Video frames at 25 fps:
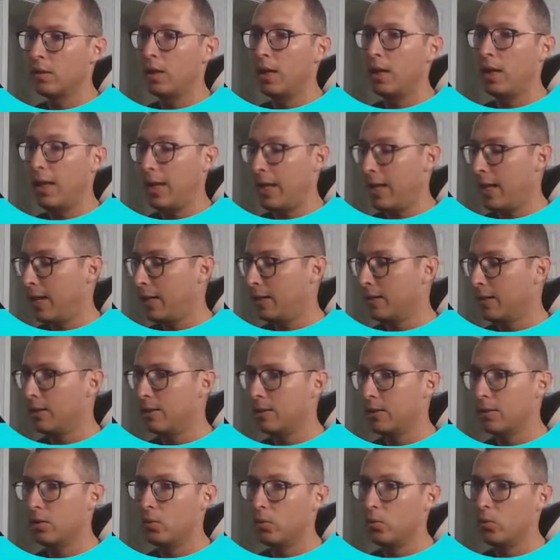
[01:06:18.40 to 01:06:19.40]
and
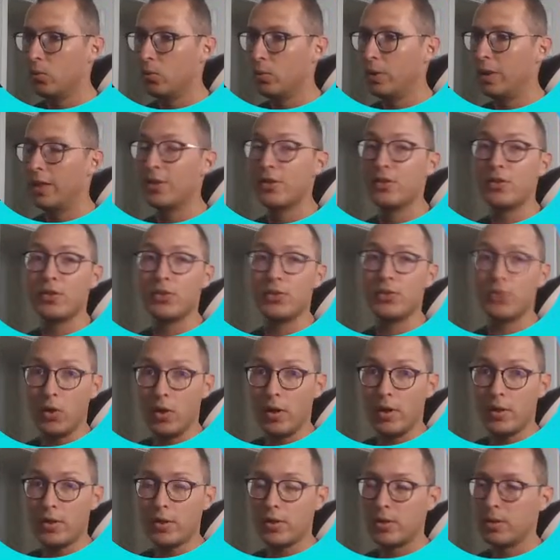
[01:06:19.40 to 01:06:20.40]
we can
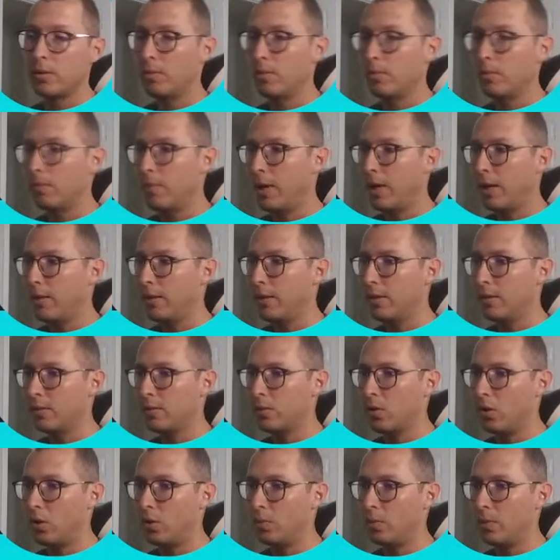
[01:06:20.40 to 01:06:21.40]
search by this
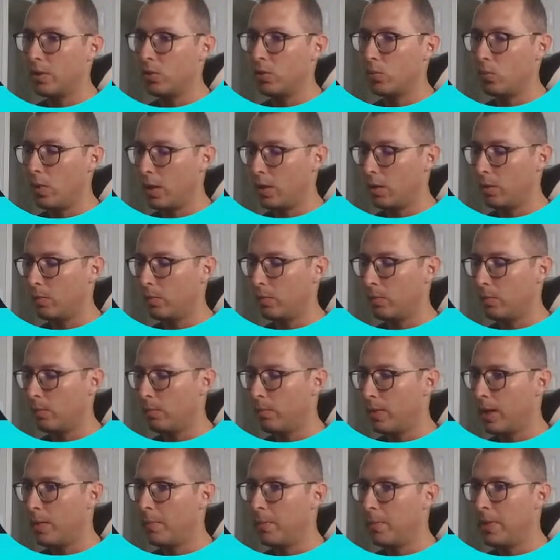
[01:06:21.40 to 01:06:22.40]
column as well
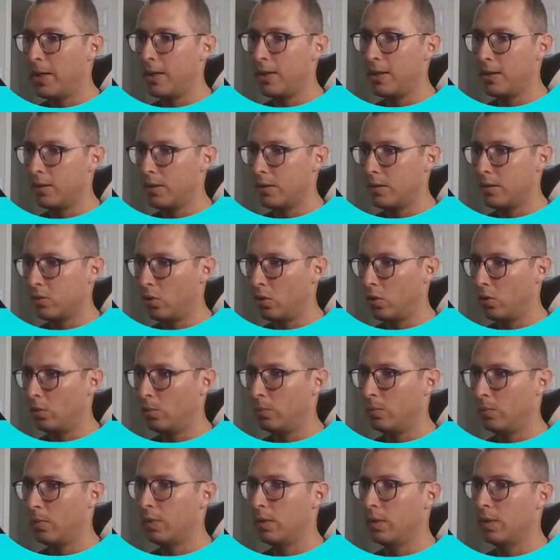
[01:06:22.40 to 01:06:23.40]
by making this
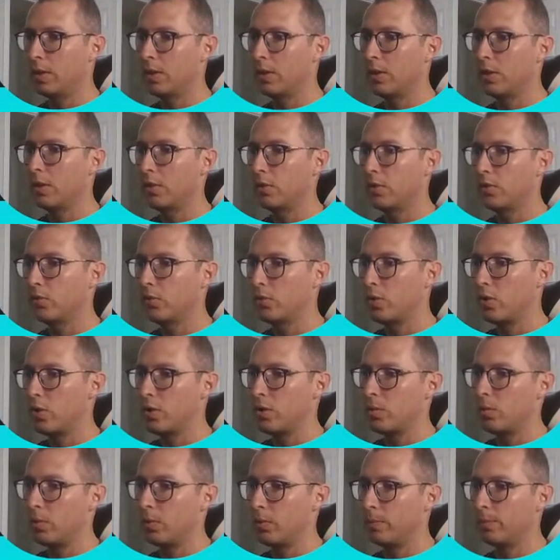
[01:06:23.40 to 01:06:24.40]
column
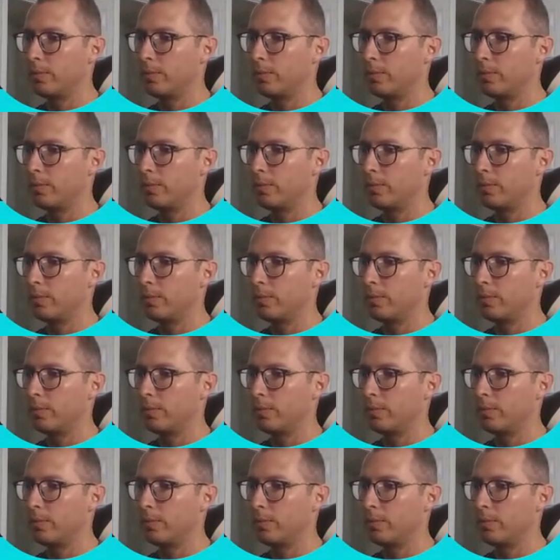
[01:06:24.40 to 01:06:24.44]
searchable.